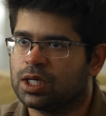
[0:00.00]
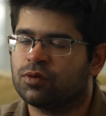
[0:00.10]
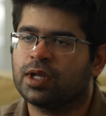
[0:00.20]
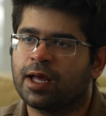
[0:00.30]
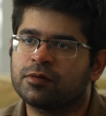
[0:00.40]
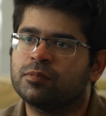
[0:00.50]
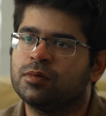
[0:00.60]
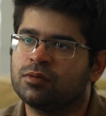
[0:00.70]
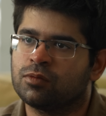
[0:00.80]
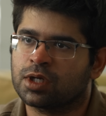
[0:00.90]
I would have to
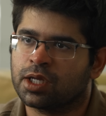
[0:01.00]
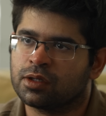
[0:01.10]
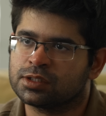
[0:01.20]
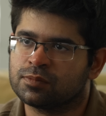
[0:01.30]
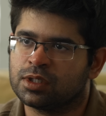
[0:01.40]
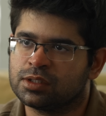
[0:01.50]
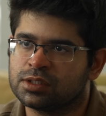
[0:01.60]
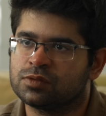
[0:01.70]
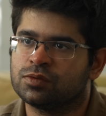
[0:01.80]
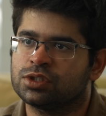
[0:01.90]
be working on someone
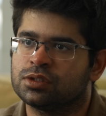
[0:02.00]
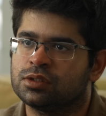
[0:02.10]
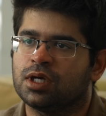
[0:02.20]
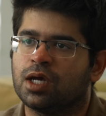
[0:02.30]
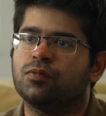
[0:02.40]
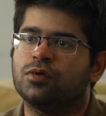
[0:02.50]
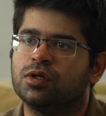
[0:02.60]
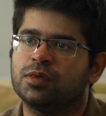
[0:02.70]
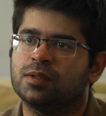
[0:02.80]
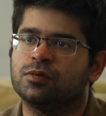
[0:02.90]
else's vision. I
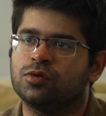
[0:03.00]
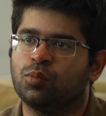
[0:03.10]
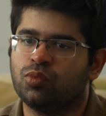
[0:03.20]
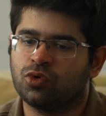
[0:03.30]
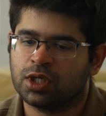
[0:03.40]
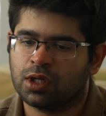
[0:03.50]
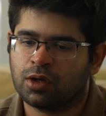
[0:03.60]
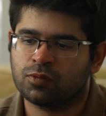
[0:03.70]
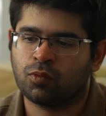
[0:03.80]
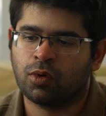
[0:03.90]
wouldn't be able to bring
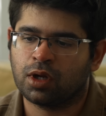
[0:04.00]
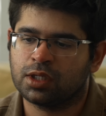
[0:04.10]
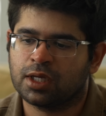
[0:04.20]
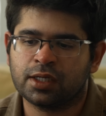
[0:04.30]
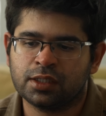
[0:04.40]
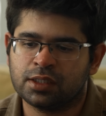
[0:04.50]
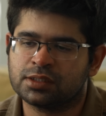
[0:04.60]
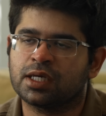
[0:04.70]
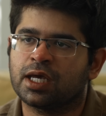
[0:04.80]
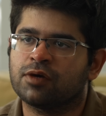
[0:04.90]
out what the ideas
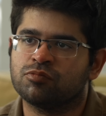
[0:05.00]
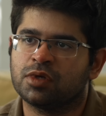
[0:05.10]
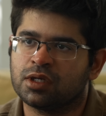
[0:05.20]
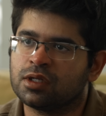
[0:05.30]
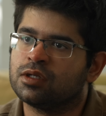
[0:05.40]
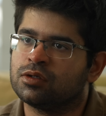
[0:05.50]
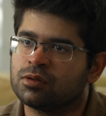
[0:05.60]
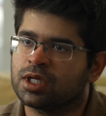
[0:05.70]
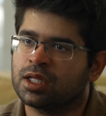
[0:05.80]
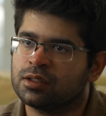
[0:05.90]
I have in my head into
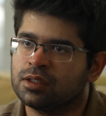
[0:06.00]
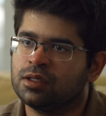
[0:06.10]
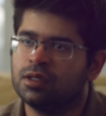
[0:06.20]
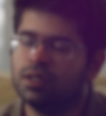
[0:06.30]
reality.